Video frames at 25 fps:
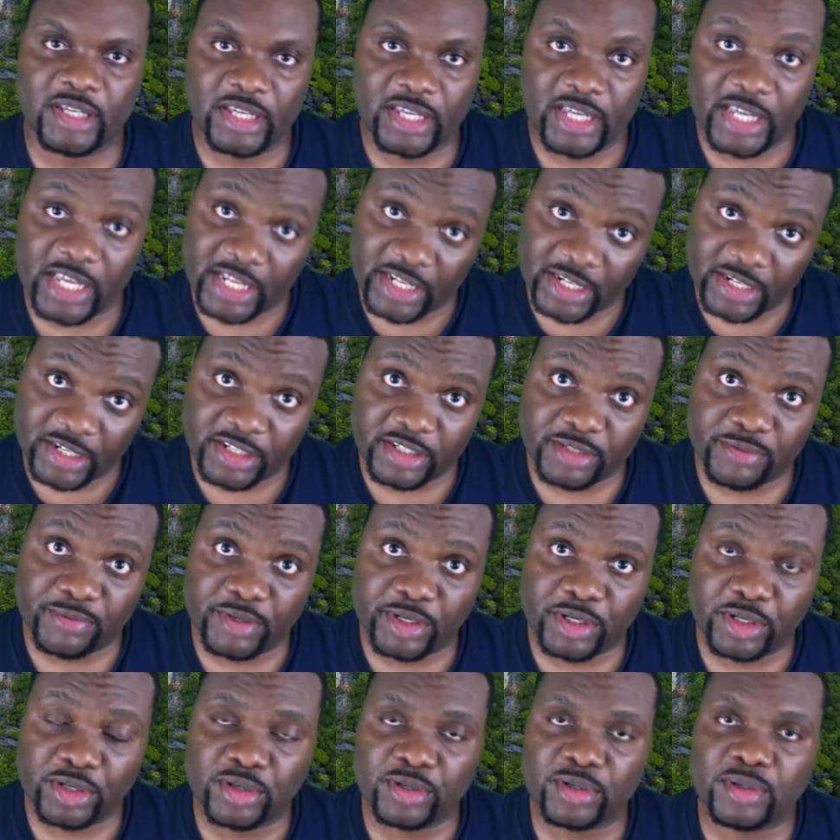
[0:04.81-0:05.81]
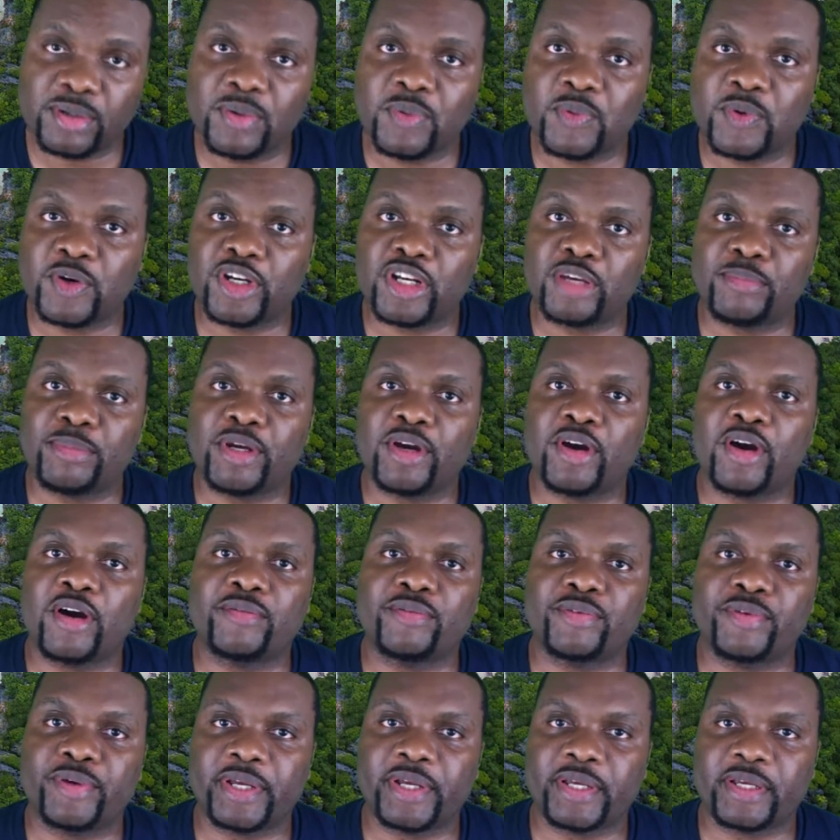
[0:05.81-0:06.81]
In this video, we're going to be
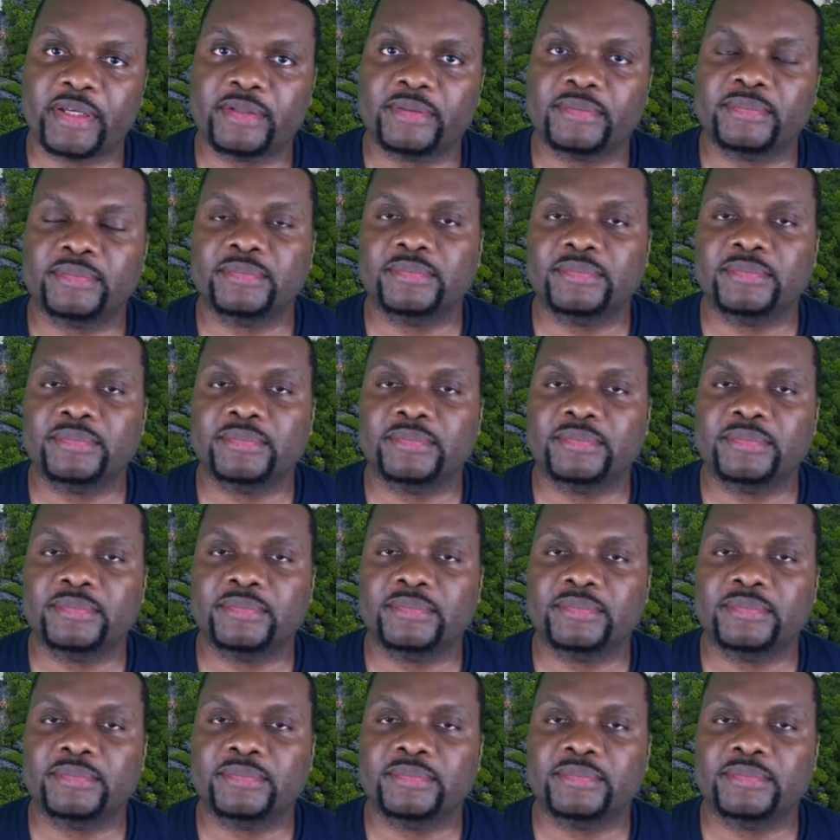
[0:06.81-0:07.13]
covering